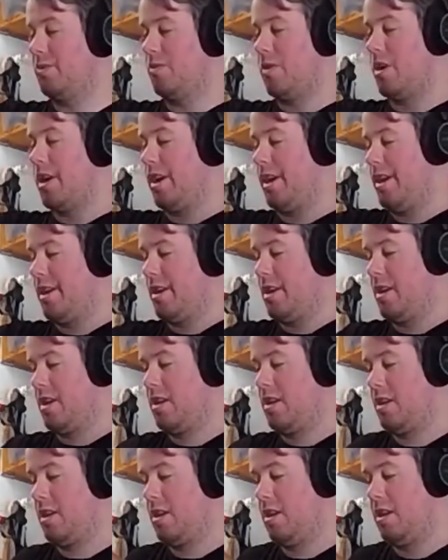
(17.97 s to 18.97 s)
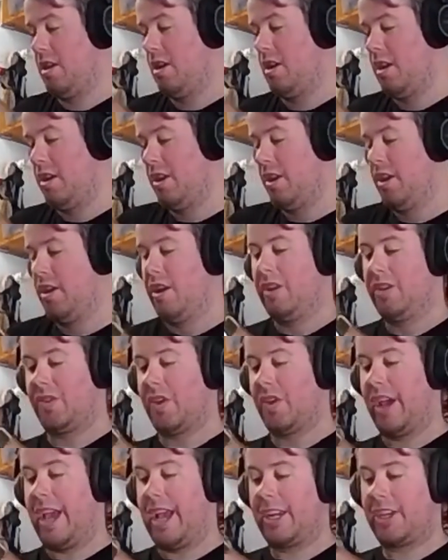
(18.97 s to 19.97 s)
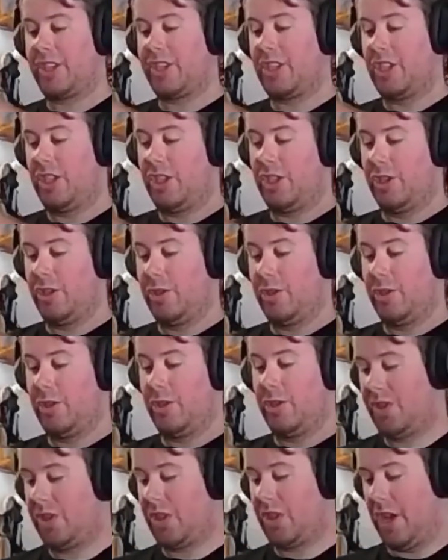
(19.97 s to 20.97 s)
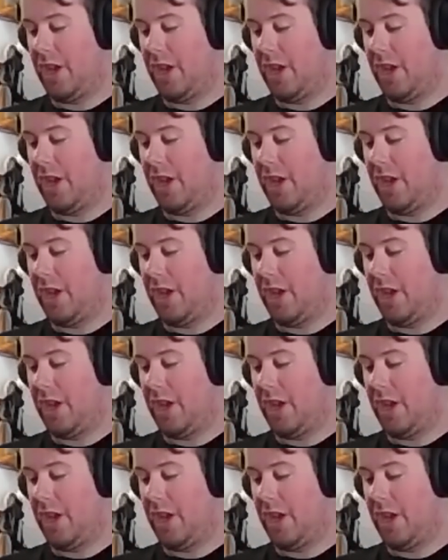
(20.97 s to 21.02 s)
So I actually use